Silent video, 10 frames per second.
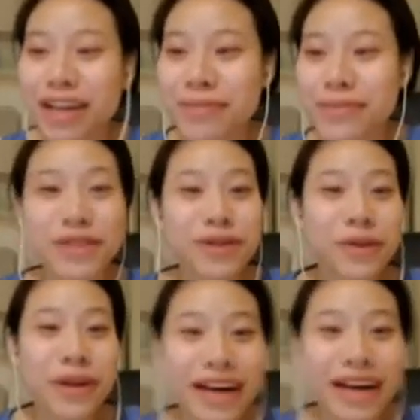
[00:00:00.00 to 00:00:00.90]
So
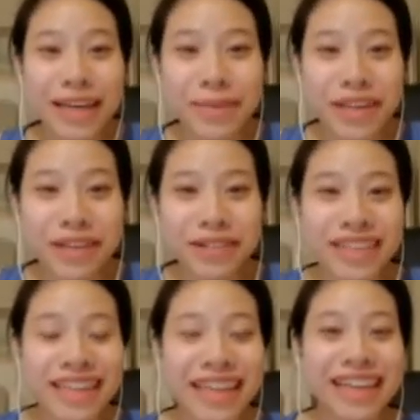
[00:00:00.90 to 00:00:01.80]
I am
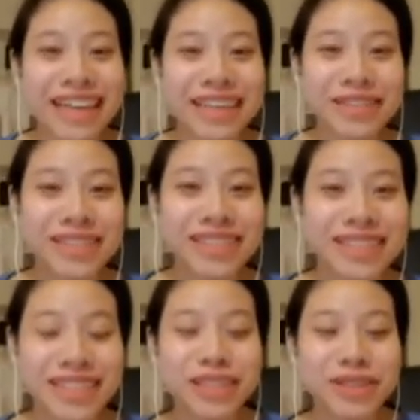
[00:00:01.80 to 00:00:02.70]
Hillary, and I
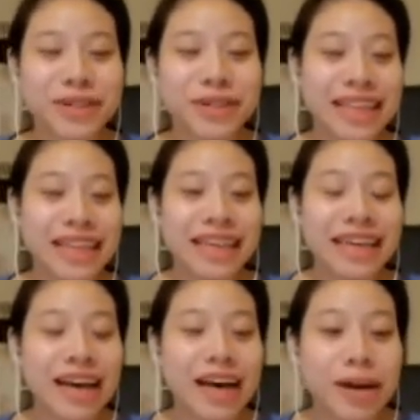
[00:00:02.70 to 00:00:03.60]
recently joined
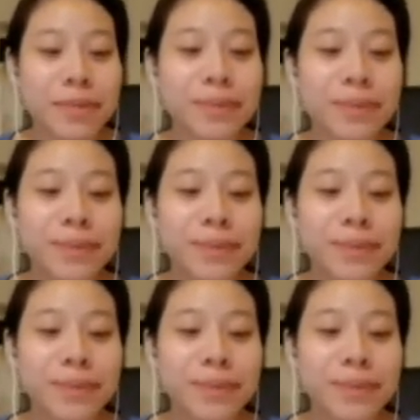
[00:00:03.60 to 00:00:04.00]
the